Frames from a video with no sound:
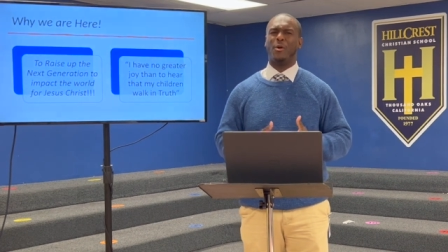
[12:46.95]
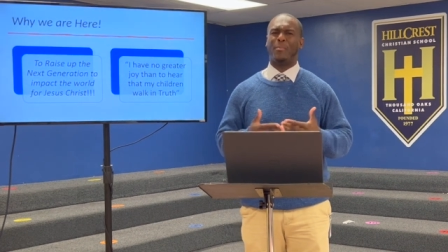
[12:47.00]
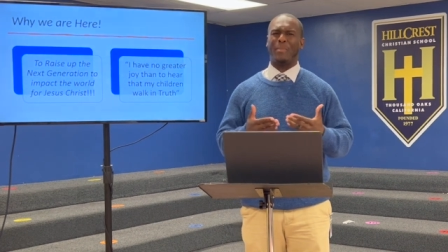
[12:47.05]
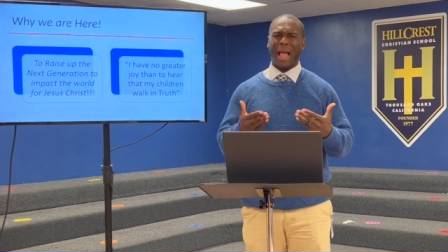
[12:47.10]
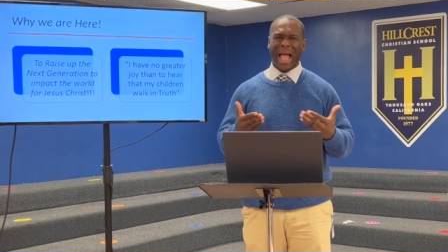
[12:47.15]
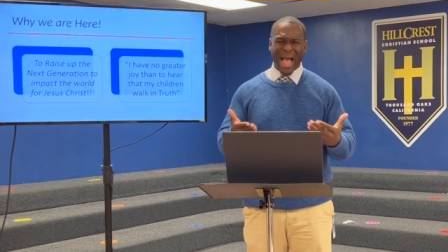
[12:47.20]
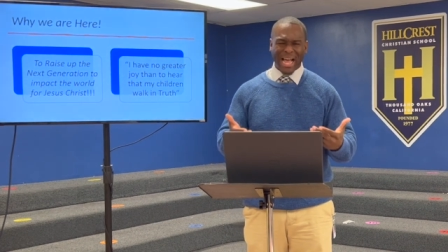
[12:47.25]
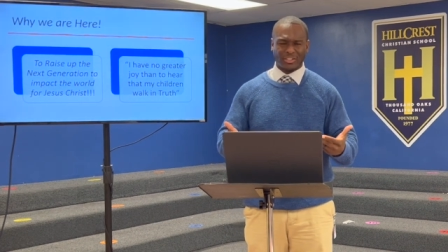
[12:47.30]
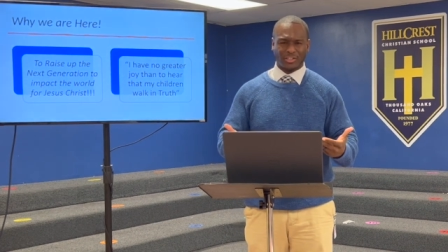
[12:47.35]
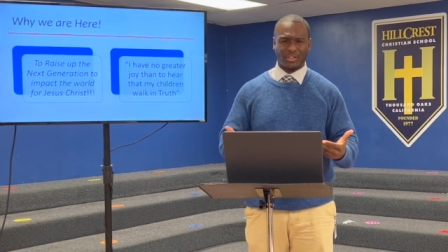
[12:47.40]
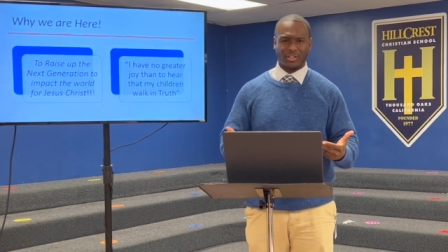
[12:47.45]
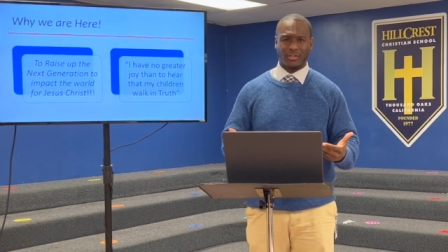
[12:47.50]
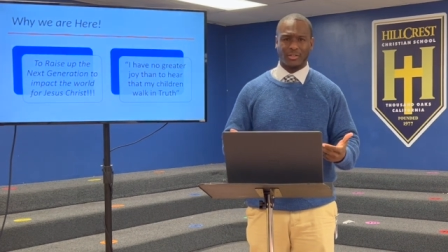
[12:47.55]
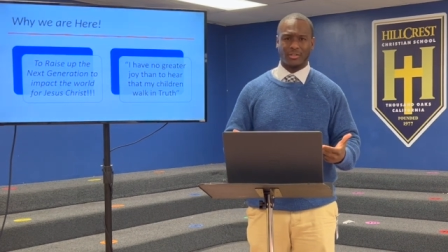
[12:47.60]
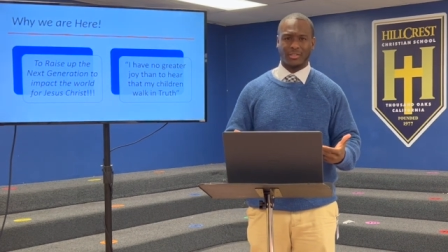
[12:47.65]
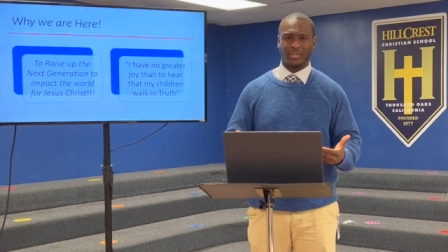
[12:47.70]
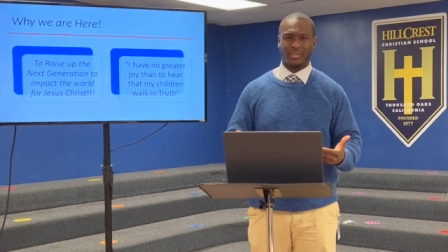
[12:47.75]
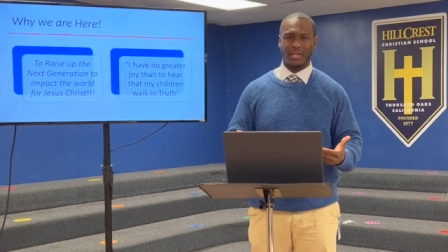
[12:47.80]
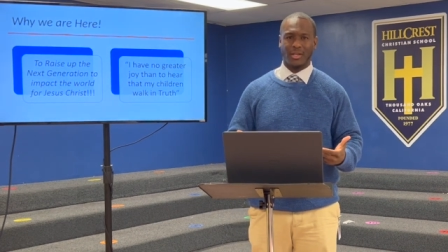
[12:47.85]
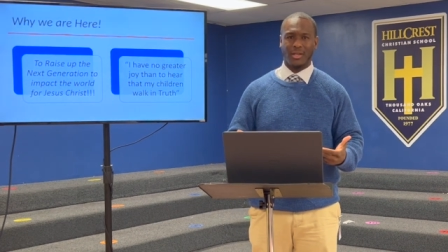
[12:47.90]

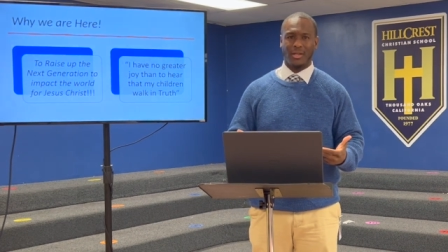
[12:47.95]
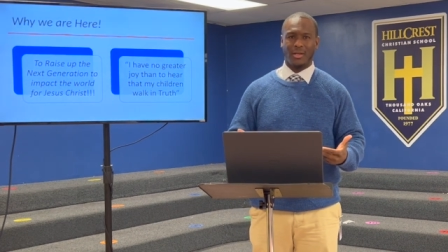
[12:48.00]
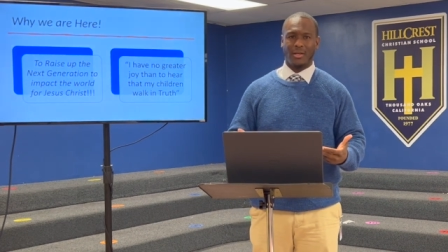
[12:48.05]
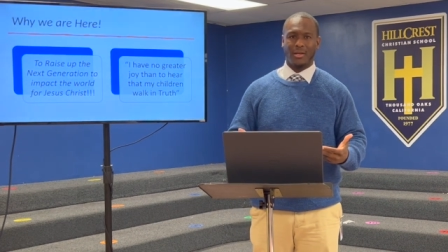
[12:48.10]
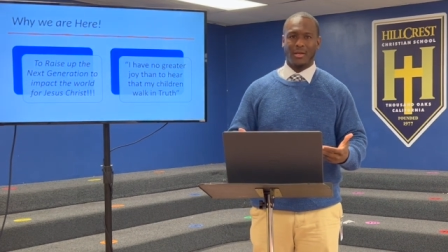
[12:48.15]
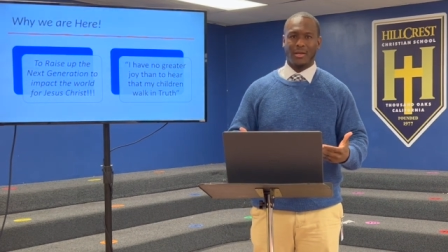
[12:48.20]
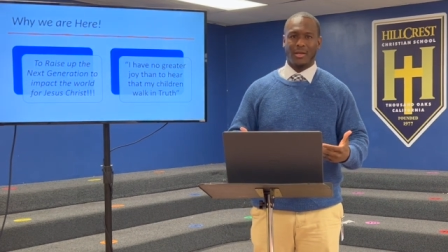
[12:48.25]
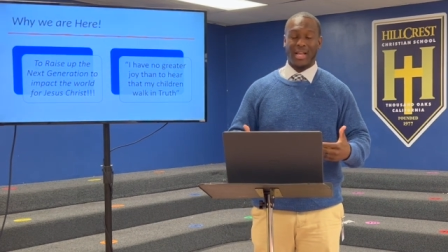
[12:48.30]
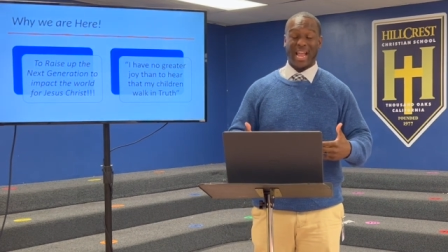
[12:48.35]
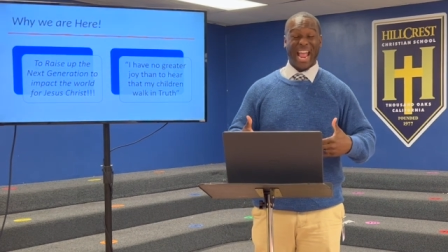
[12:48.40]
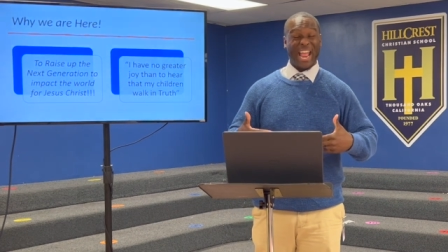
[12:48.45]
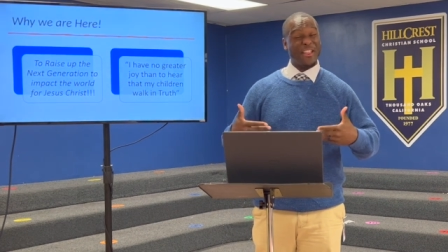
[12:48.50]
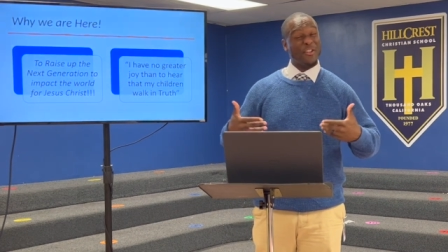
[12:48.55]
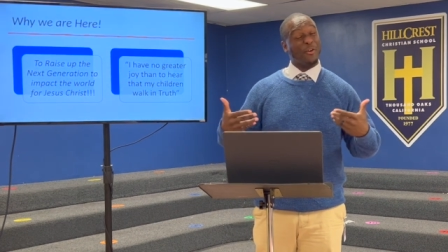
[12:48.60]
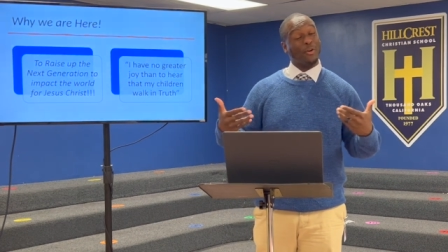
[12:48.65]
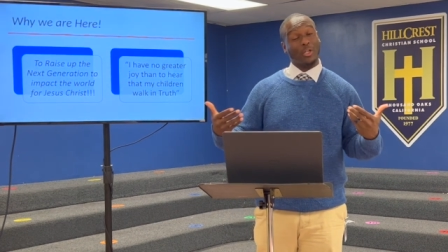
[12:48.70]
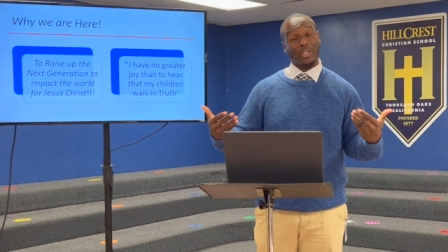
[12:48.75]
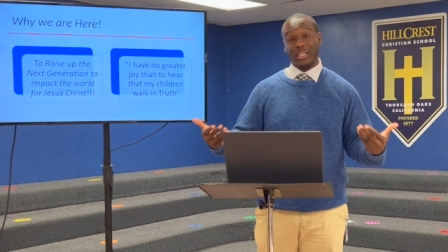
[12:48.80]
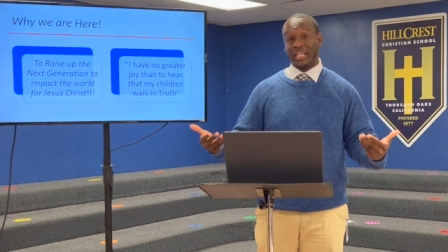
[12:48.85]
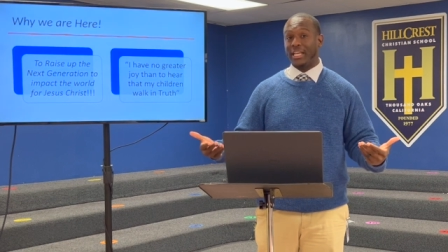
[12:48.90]
pastors, and
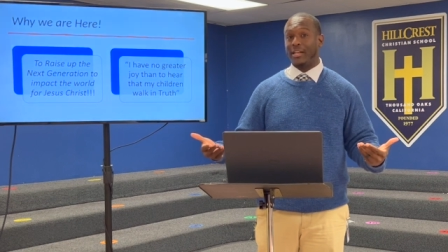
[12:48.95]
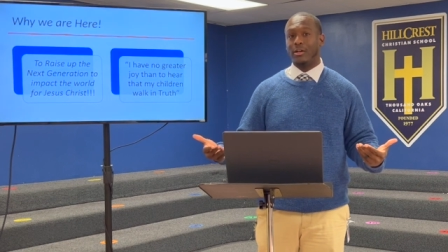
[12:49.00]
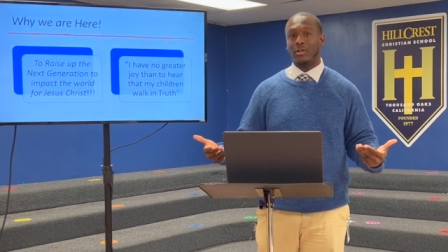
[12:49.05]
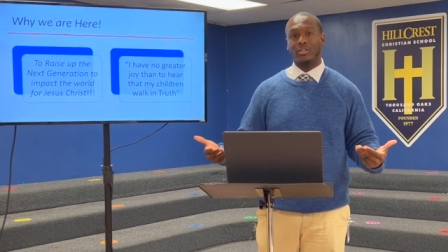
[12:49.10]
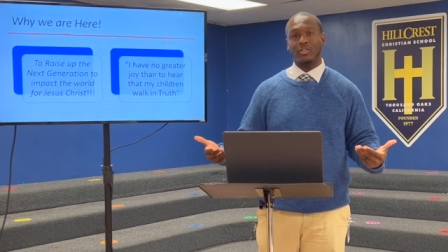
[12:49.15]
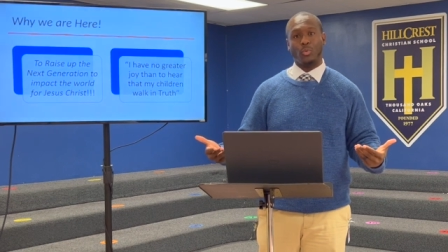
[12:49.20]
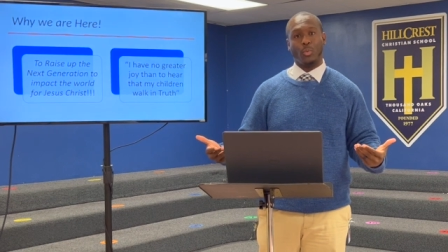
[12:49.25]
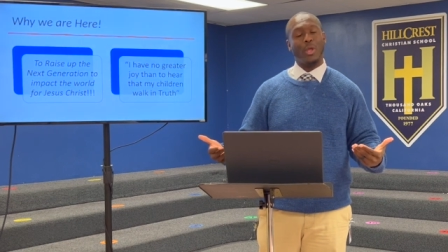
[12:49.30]
your leaders.